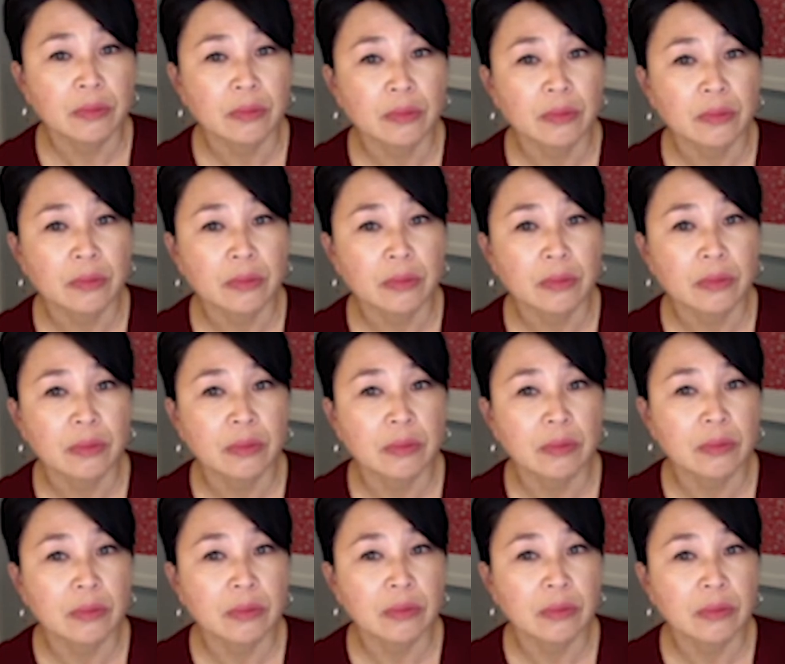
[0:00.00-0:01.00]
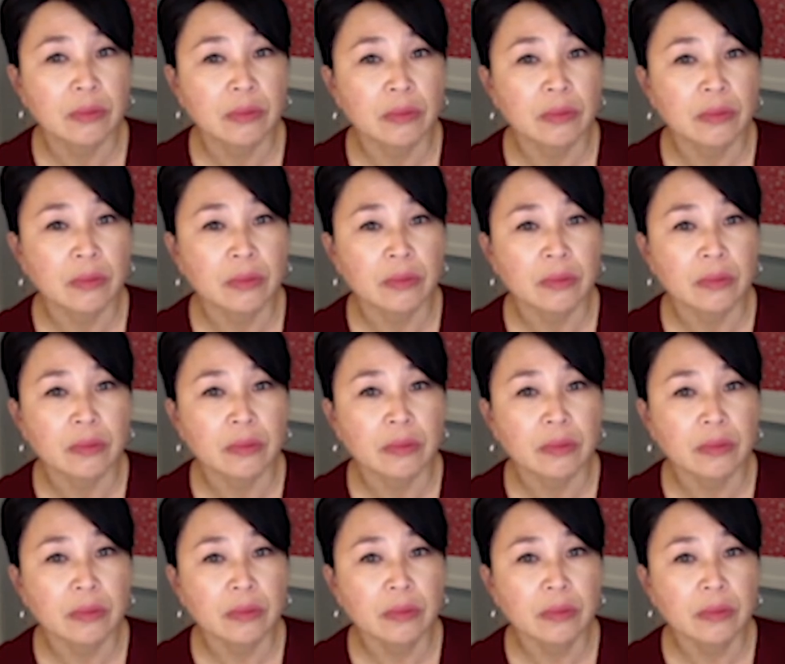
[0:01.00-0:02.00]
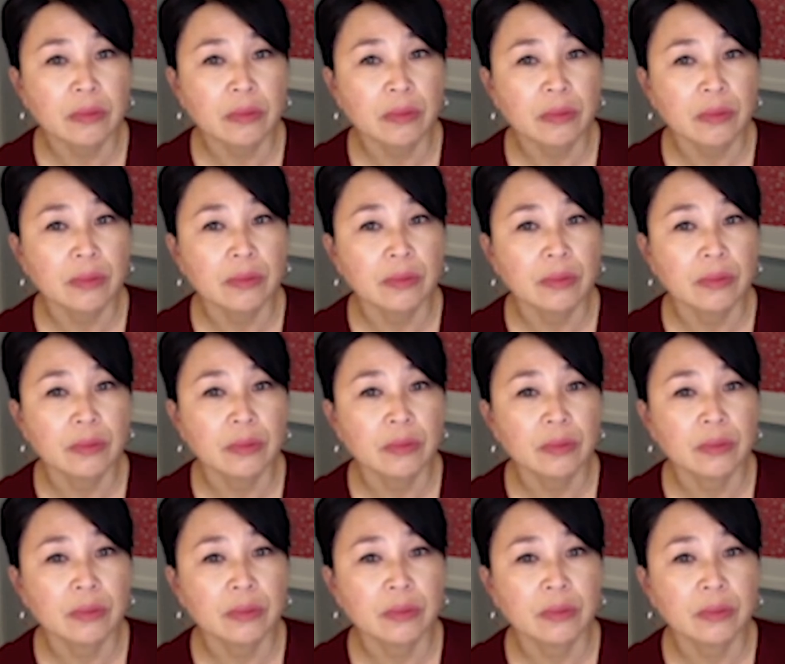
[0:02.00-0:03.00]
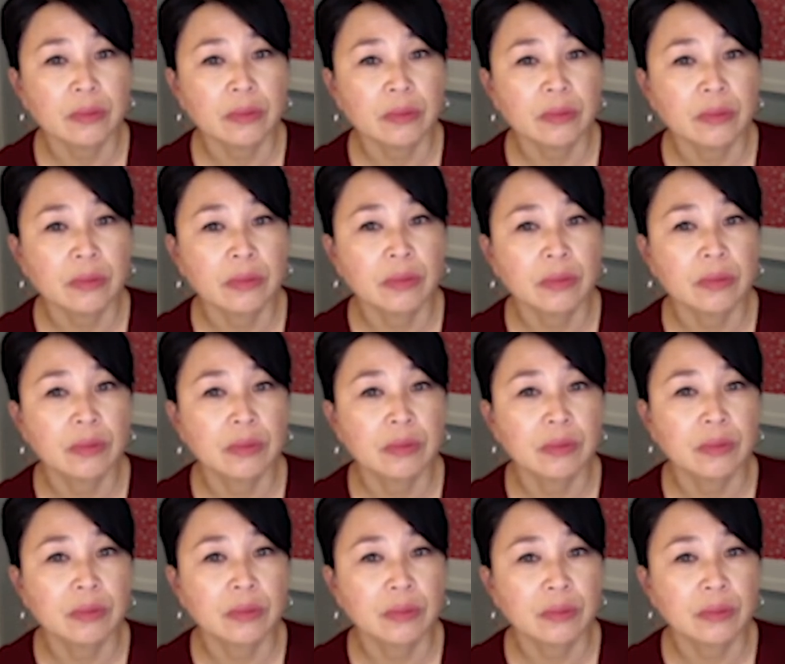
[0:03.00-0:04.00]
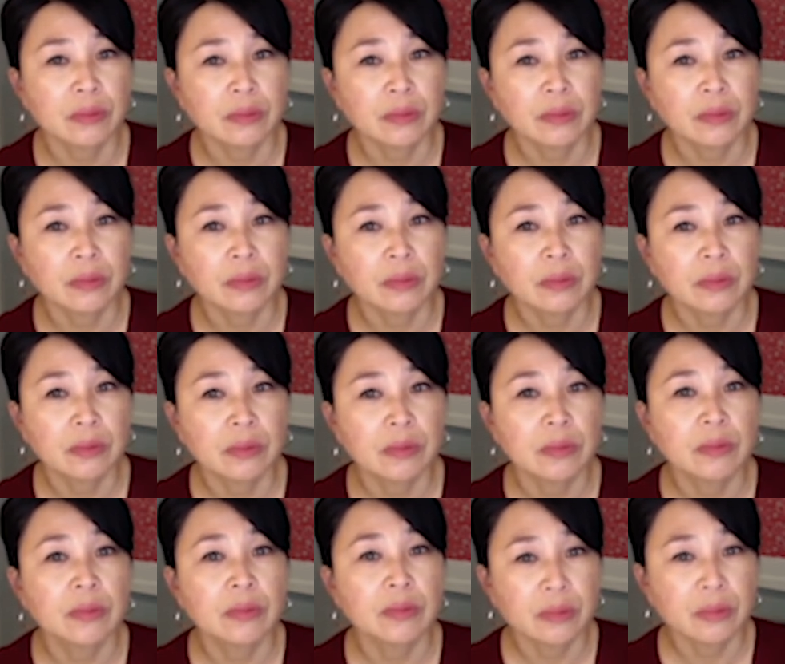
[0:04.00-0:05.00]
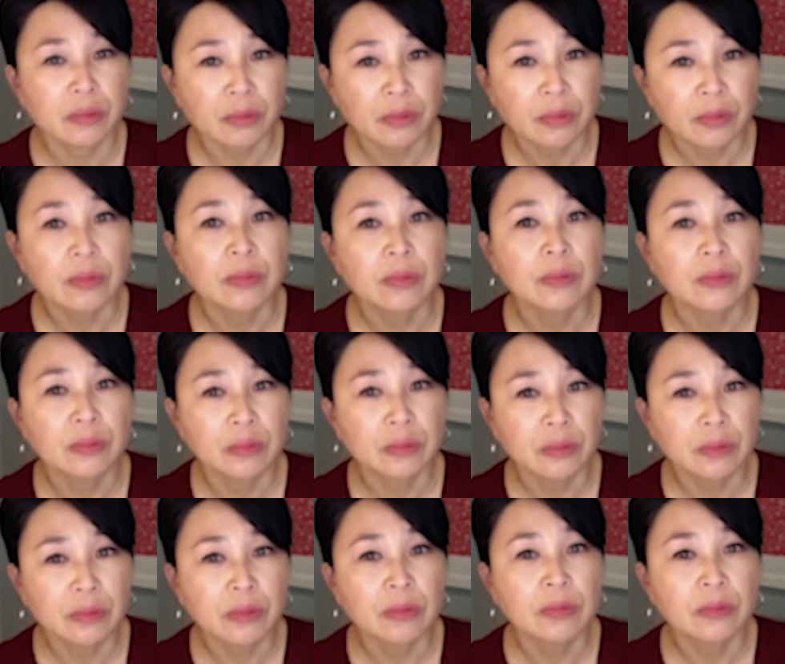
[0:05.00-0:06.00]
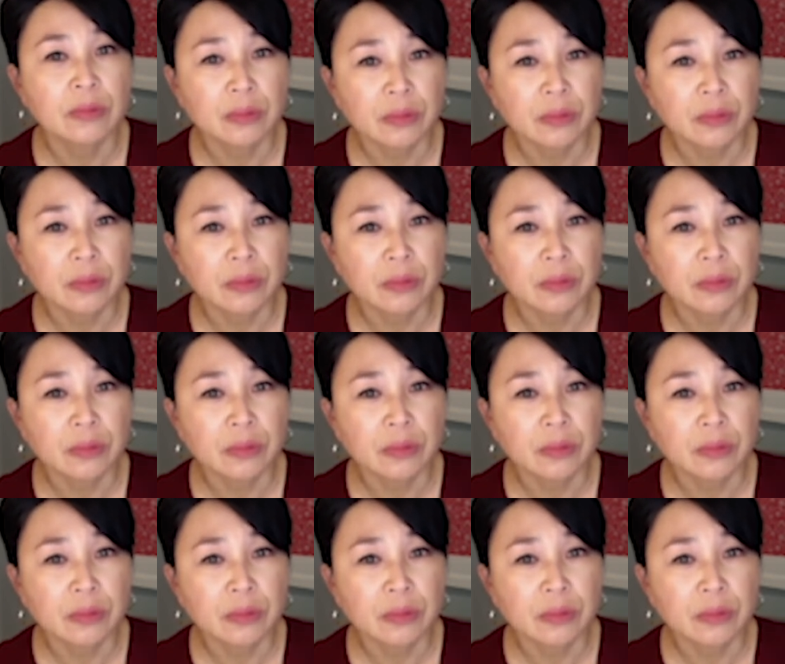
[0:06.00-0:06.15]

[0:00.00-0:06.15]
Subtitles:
(silent)